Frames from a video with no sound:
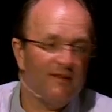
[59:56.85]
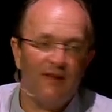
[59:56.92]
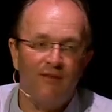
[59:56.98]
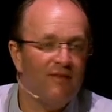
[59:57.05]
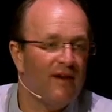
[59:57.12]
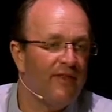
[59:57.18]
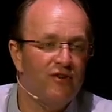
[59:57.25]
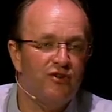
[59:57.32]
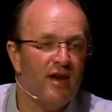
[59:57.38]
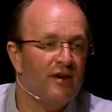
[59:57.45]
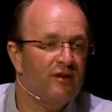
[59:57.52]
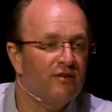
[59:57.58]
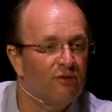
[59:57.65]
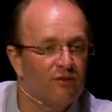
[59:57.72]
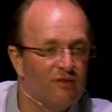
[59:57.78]
stuff like the
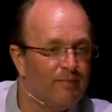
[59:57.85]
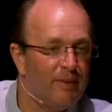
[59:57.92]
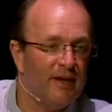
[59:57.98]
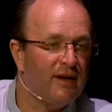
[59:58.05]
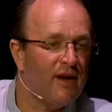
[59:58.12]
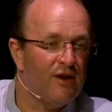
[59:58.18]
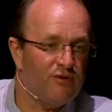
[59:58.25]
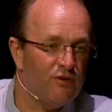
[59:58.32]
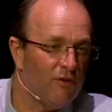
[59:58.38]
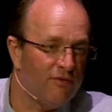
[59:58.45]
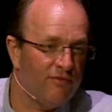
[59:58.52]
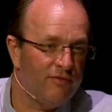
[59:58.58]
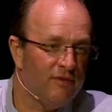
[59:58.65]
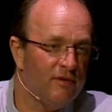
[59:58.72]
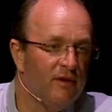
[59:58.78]
genitals being cut
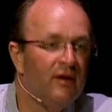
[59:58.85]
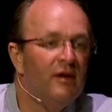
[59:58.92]
off,